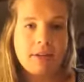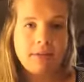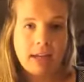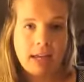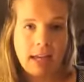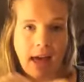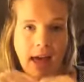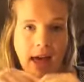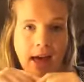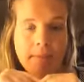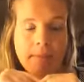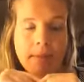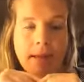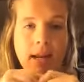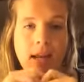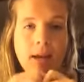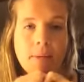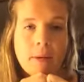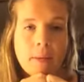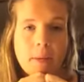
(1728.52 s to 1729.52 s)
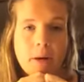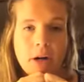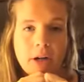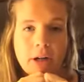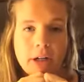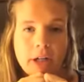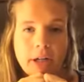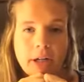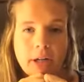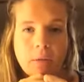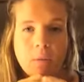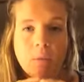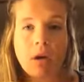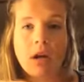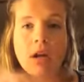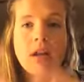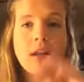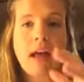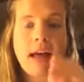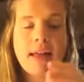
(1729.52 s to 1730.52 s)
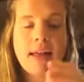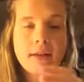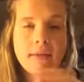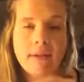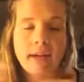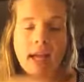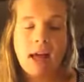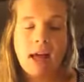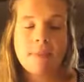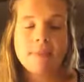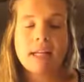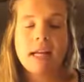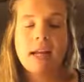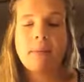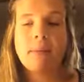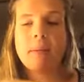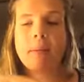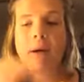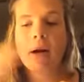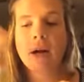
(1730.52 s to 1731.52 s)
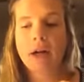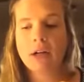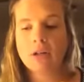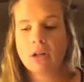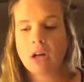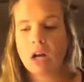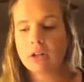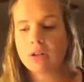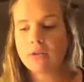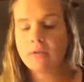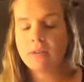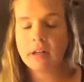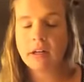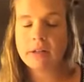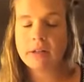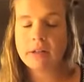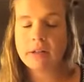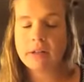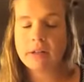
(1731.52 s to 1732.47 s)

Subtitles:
recap, and Amber Parker, one of the Island recaps, and Amber Parker talked first.